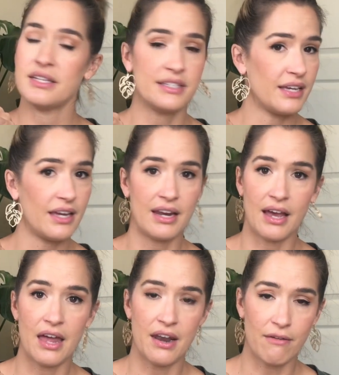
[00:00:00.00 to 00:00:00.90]
isn't
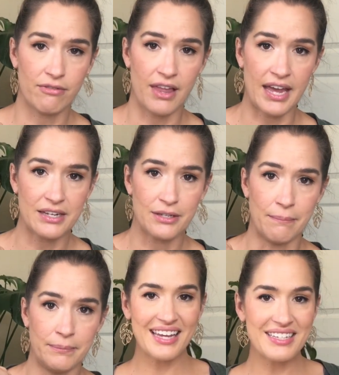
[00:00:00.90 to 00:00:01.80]
getting enough light.
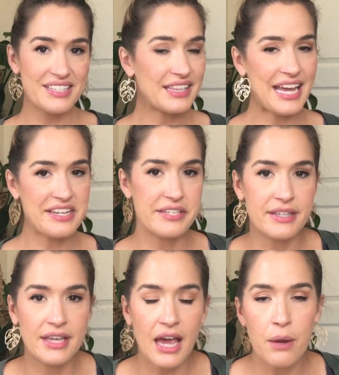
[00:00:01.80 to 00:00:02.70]
And lastly,